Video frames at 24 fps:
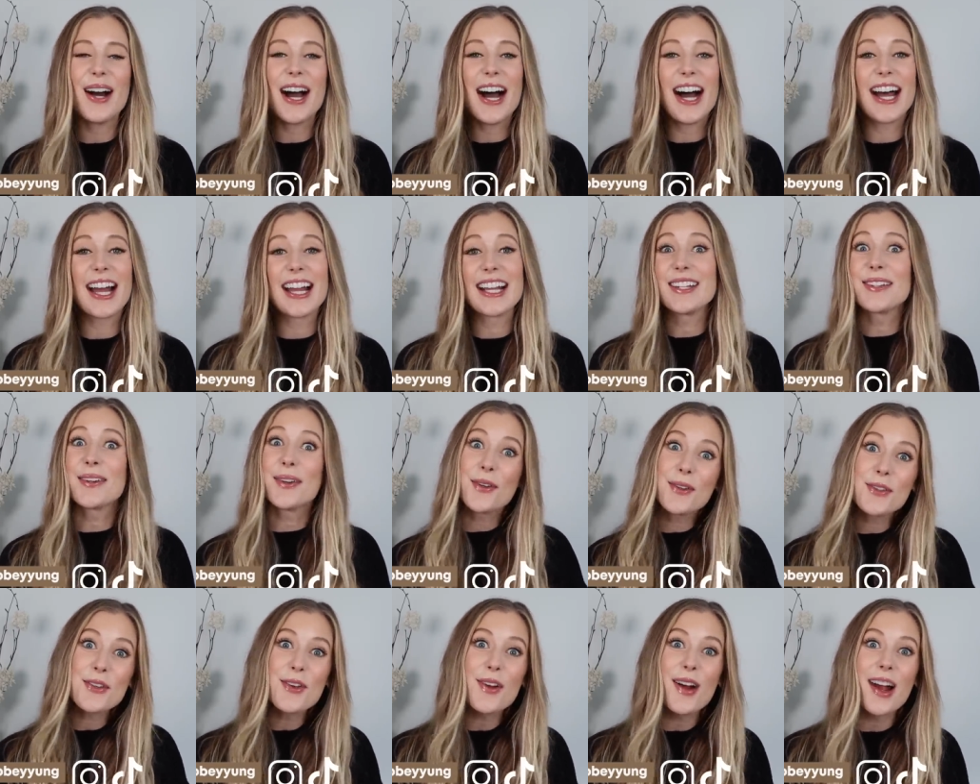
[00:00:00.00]
I
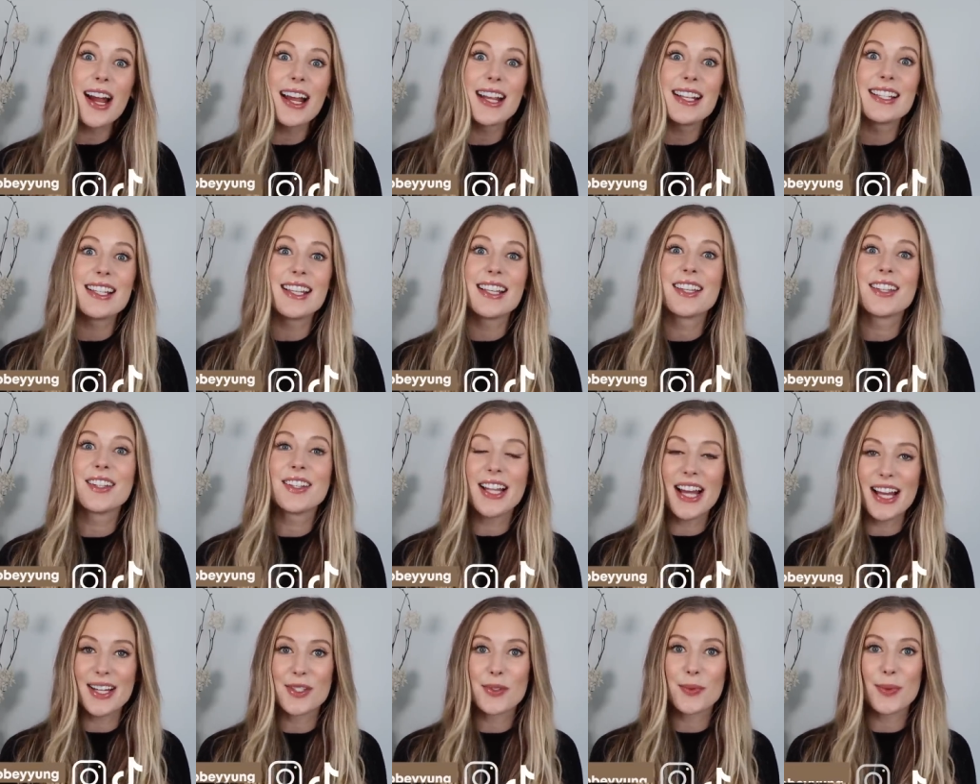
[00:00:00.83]
told you guys in the
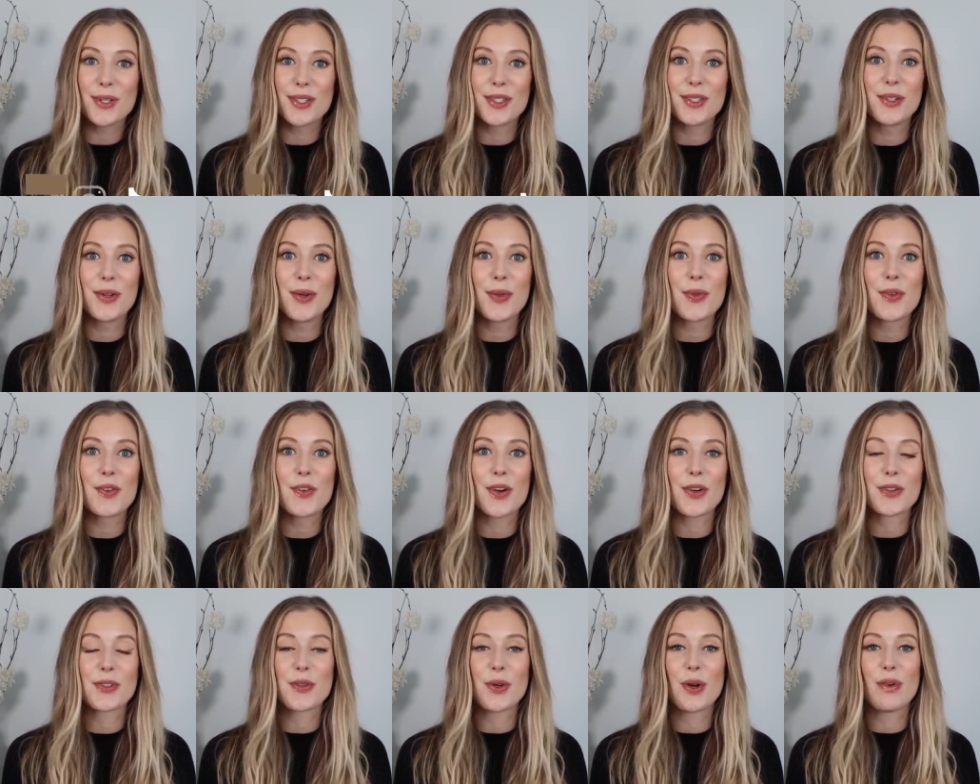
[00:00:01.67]
last what's new at the
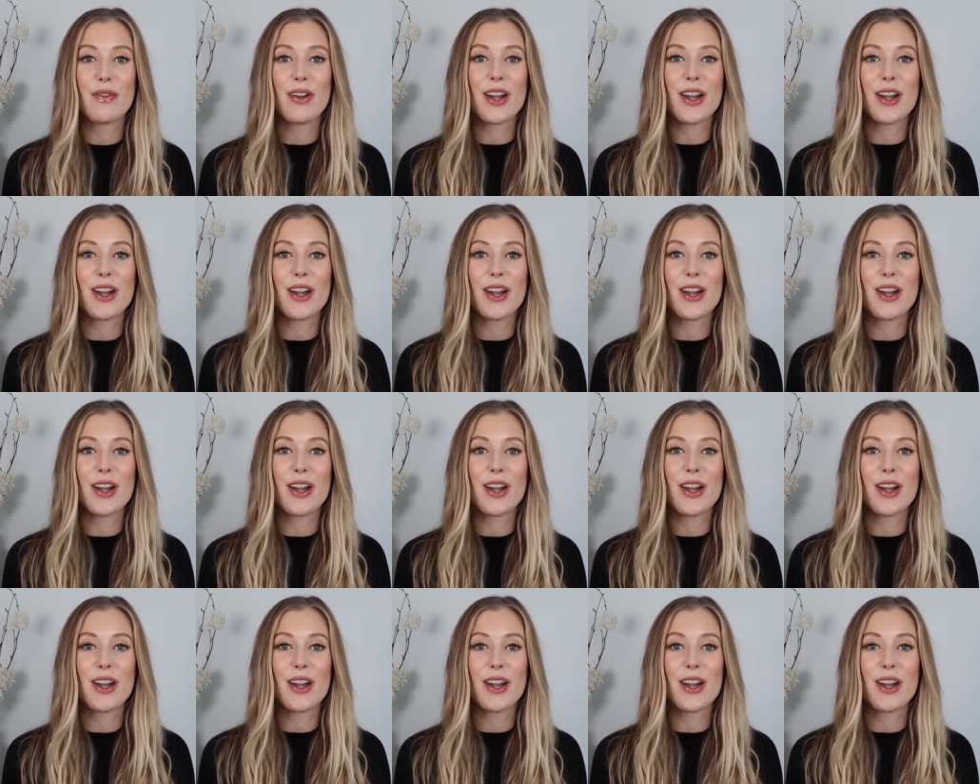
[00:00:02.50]
drugstore